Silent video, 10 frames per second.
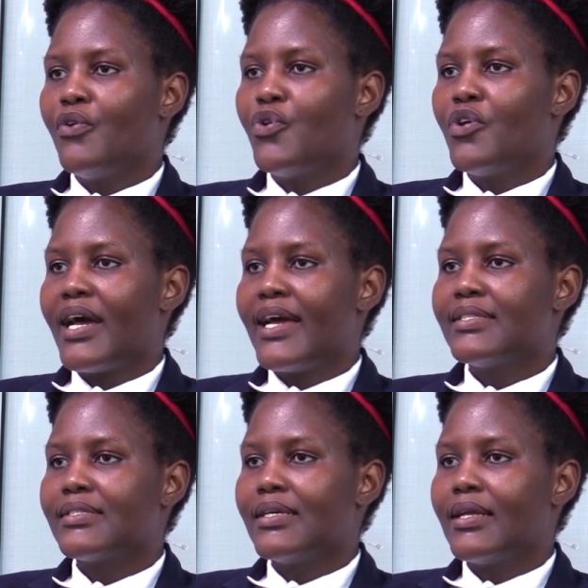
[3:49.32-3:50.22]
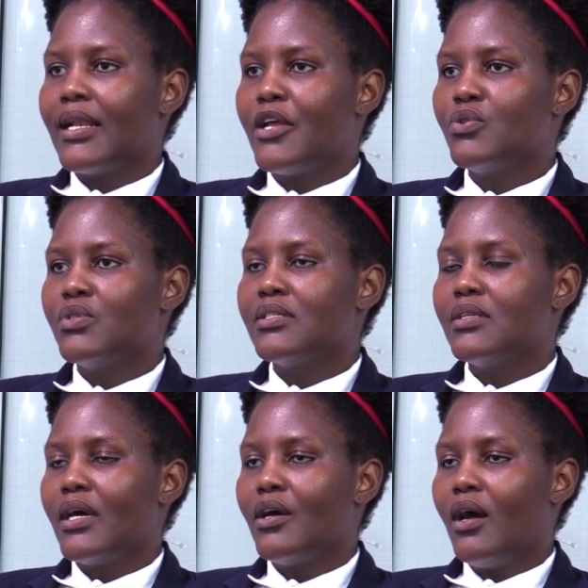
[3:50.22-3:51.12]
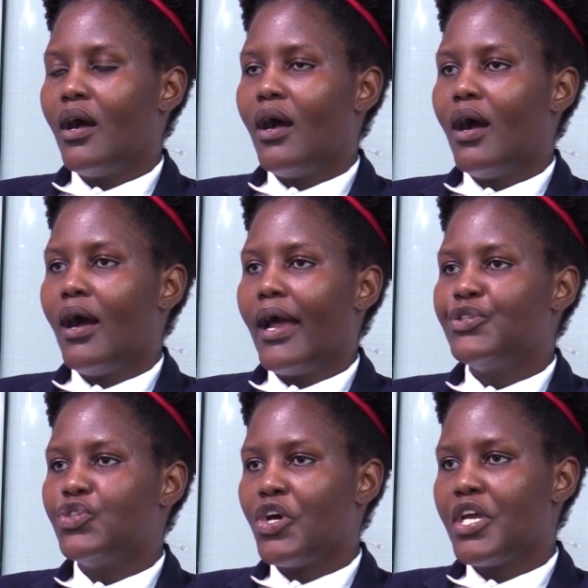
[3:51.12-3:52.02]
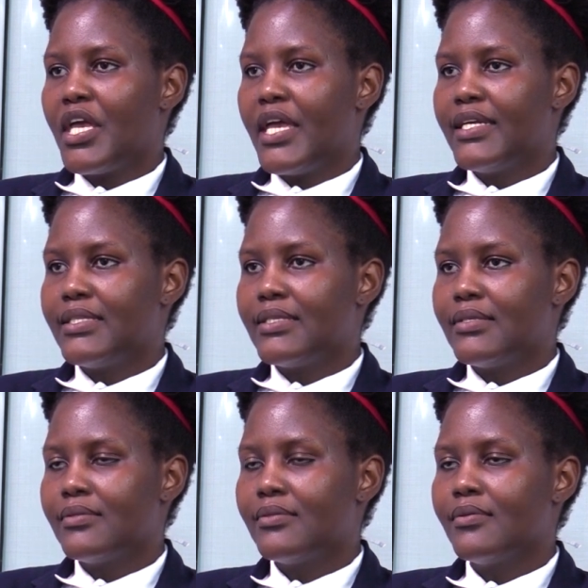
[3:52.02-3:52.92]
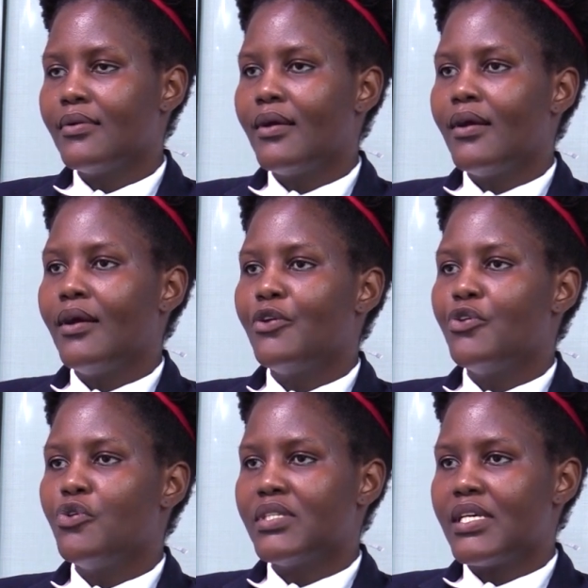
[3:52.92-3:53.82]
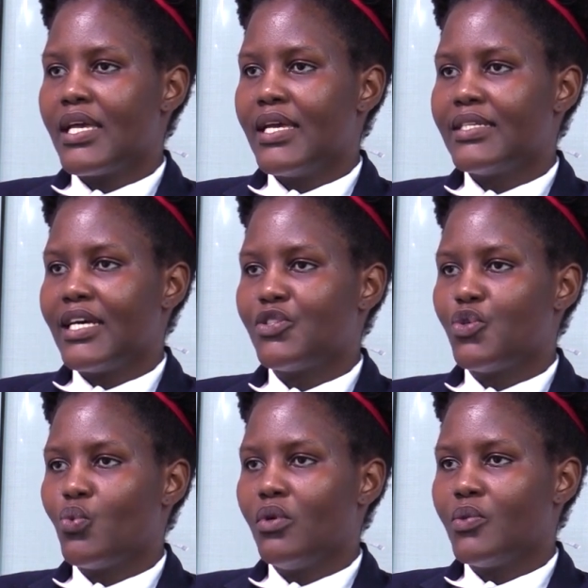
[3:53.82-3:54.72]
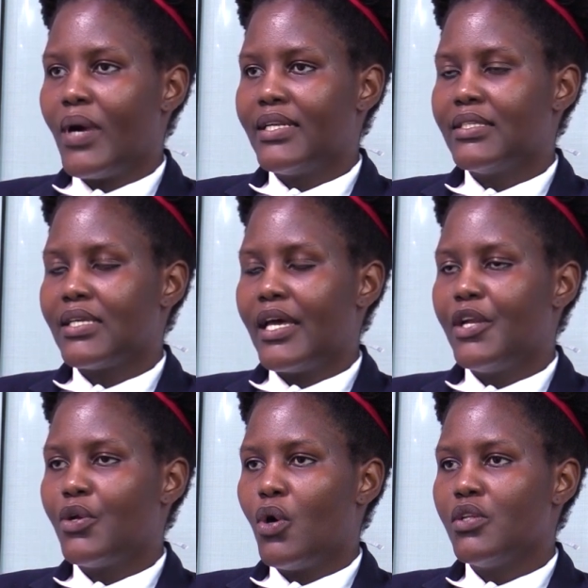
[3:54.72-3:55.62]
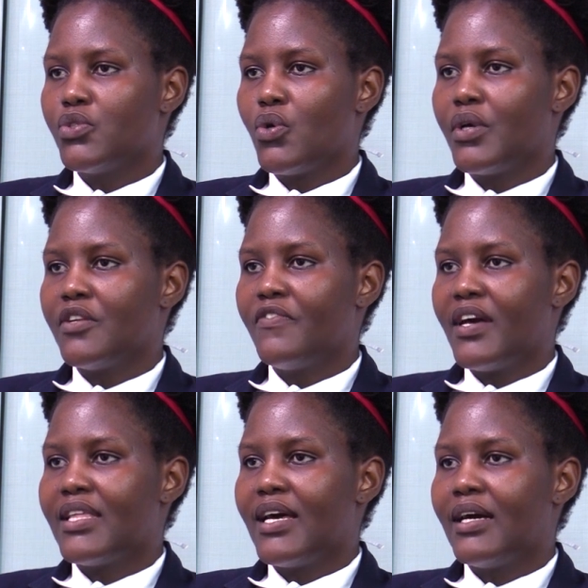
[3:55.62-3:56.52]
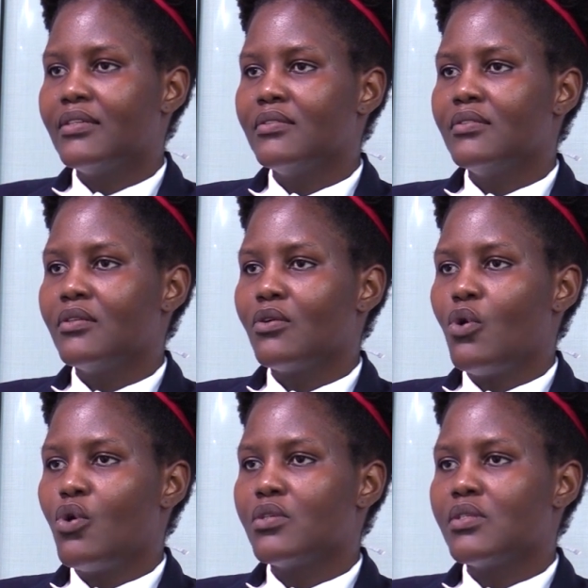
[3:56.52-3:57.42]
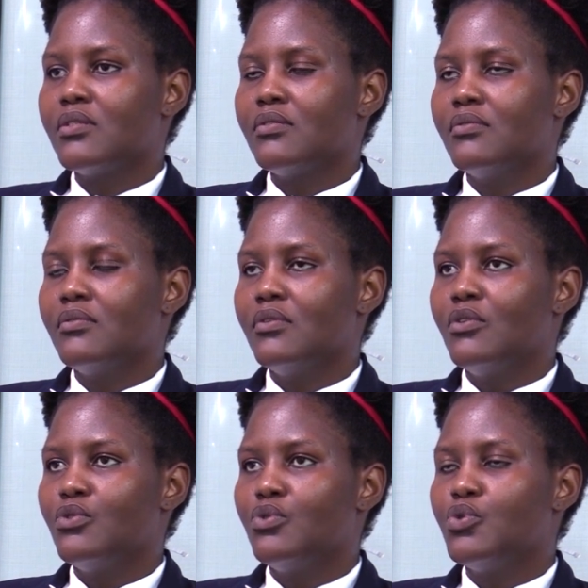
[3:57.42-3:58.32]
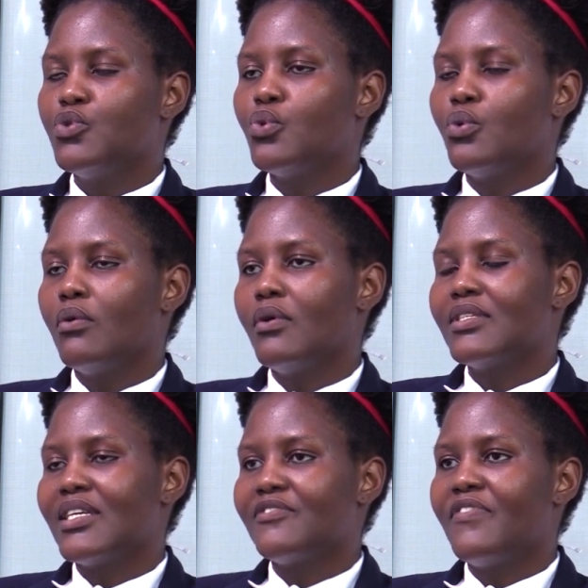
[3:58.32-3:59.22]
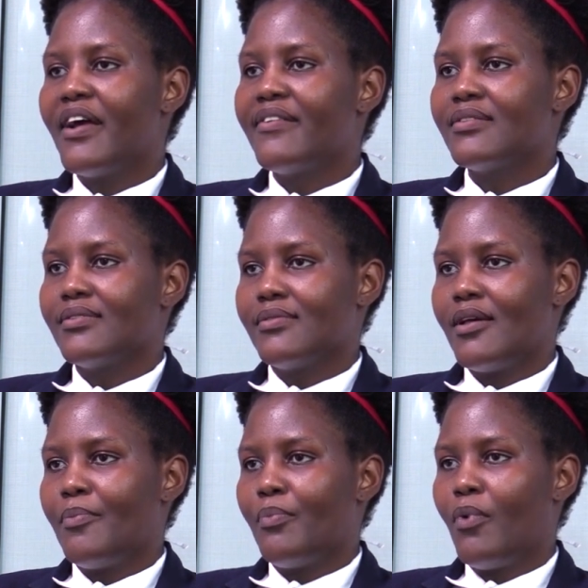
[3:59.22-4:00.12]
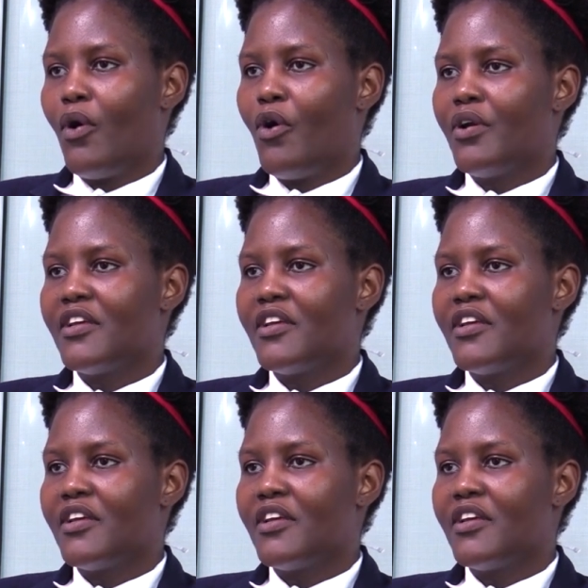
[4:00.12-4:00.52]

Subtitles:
your rights includes enjoying it, using it as you would want, and also it further goes to transferring the same, or